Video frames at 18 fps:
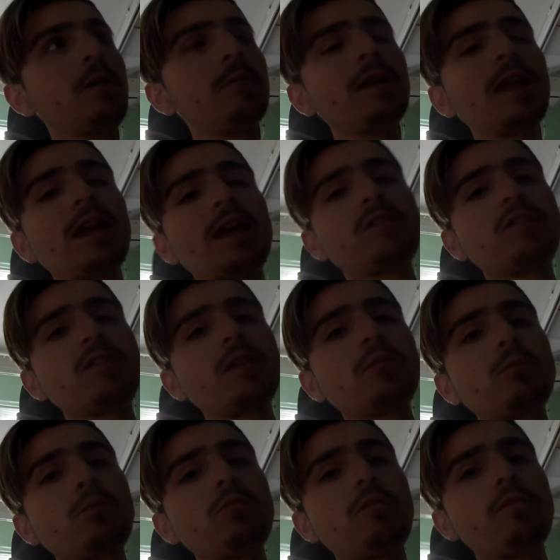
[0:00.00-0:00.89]
but like I said,
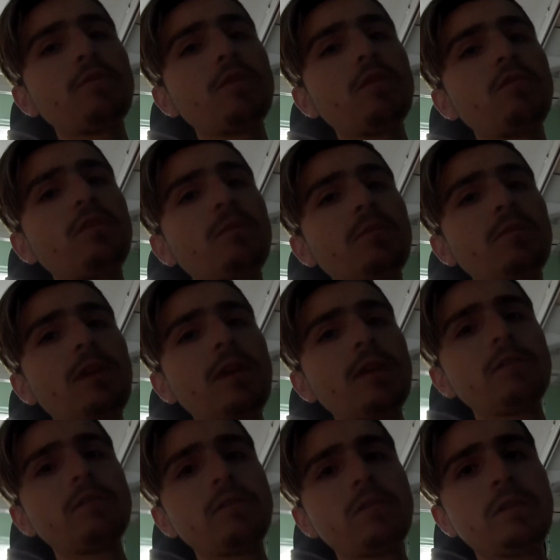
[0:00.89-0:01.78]
I will review some
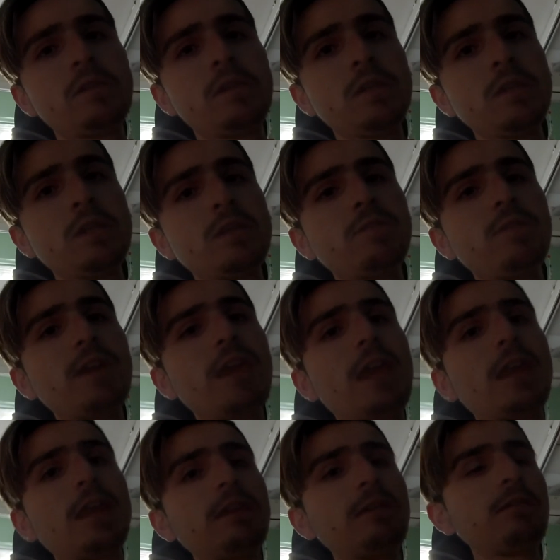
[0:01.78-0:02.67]
tech if I
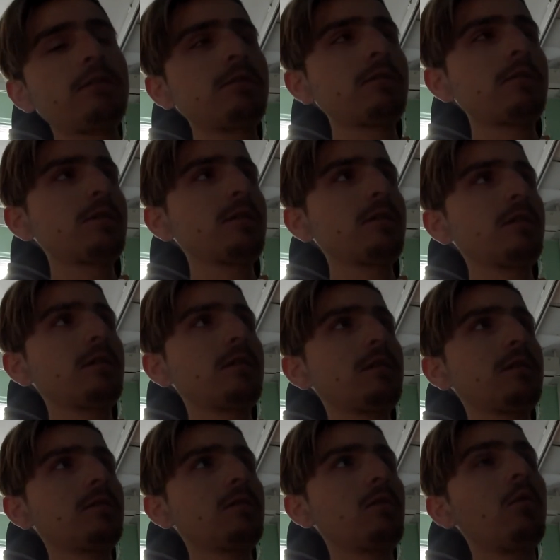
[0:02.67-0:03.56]
get any,
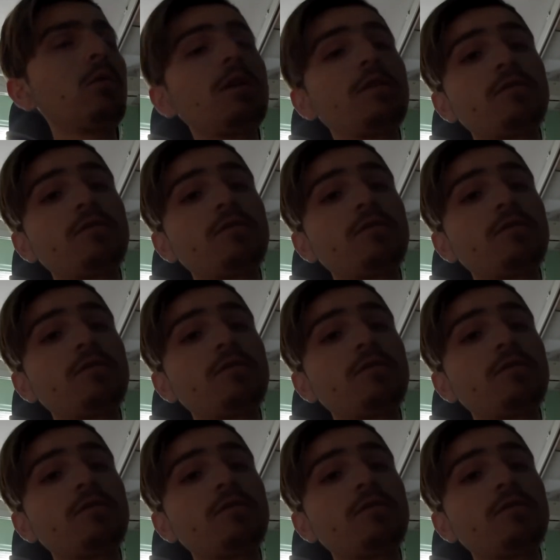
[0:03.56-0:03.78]
or